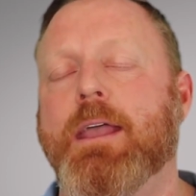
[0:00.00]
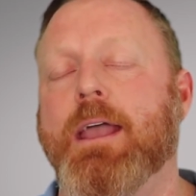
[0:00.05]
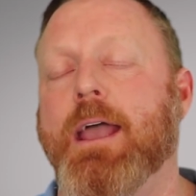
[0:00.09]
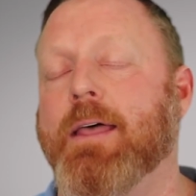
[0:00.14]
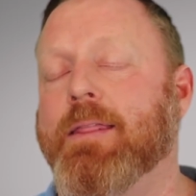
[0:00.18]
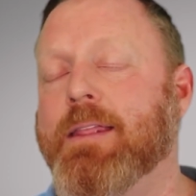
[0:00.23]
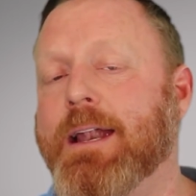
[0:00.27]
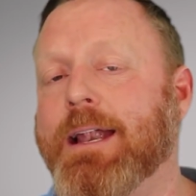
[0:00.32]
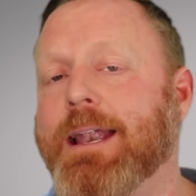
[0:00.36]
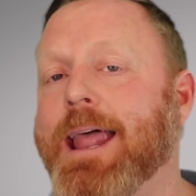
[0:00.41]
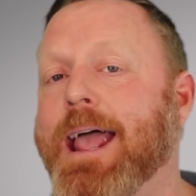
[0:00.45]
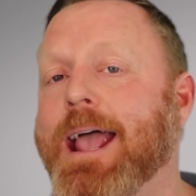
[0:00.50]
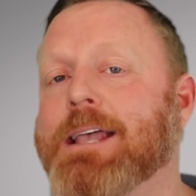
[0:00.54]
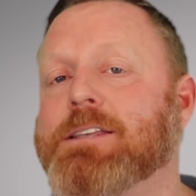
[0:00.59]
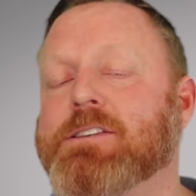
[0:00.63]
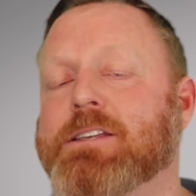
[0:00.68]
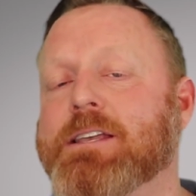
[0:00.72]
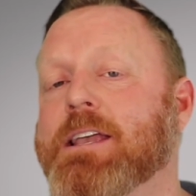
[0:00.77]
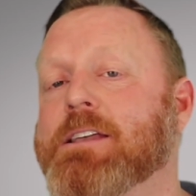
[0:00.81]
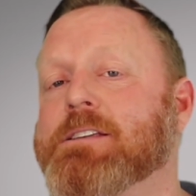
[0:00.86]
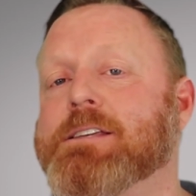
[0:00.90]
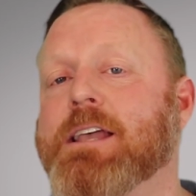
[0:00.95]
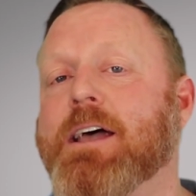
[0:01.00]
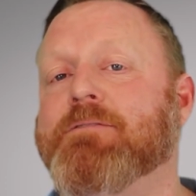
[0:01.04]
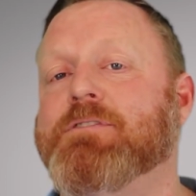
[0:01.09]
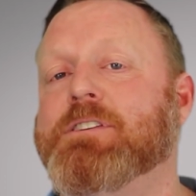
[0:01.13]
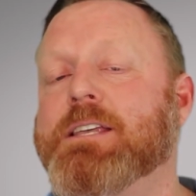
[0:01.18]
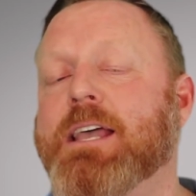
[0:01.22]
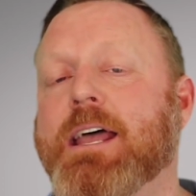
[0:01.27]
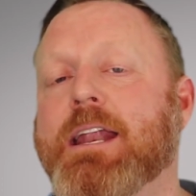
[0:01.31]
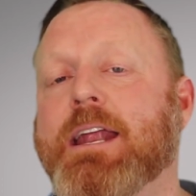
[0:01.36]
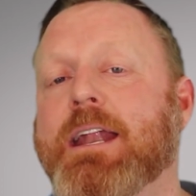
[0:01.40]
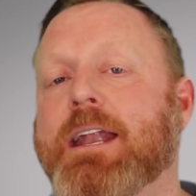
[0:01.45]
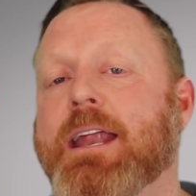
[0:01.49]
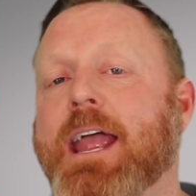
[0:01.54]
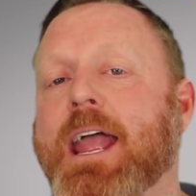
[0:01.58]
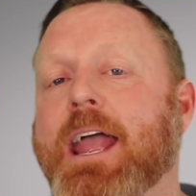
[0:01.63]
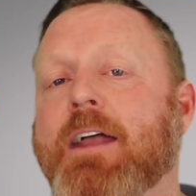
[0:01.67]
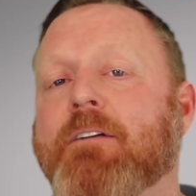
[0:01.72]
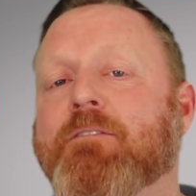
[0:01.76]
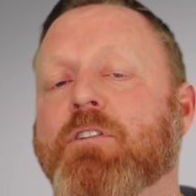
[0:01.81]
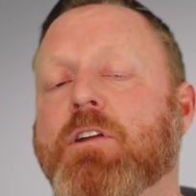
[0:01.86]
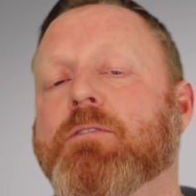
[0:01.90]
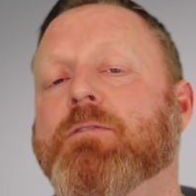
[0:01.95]
And then lastly, as I've said in
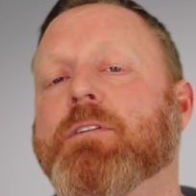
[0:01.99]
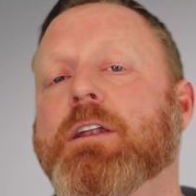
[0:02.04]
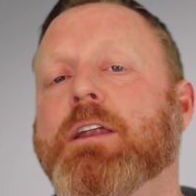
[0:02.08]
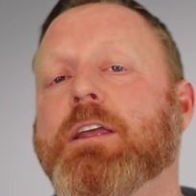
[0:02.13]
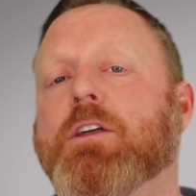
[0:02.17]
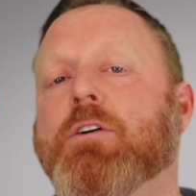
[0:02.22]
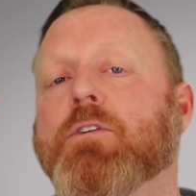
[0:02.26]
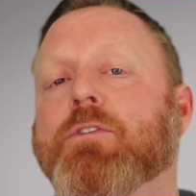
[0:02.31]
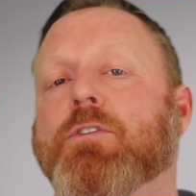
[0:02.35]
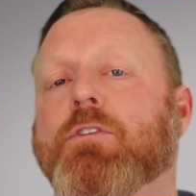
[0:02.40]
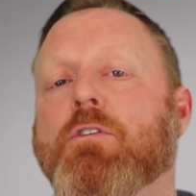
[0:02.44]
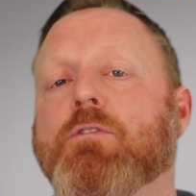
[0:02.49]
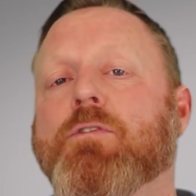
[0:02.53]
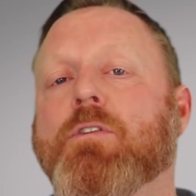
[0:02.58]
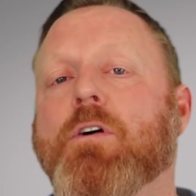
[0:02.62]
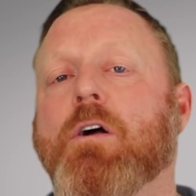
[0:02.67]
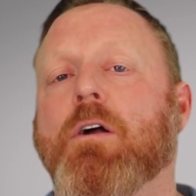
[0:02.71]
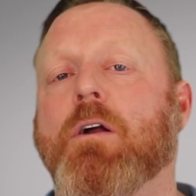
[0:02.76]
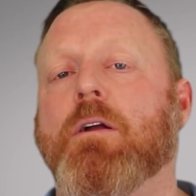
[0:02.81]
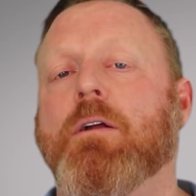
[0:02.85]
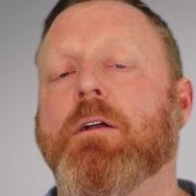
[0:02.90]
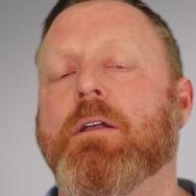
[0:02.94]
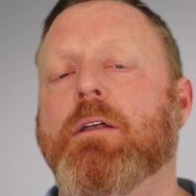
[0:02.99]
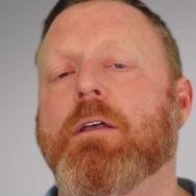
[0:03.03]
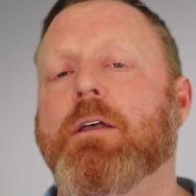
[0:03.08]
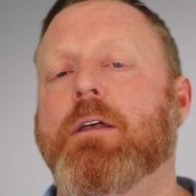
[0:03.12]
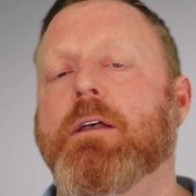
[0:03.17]
every video so far,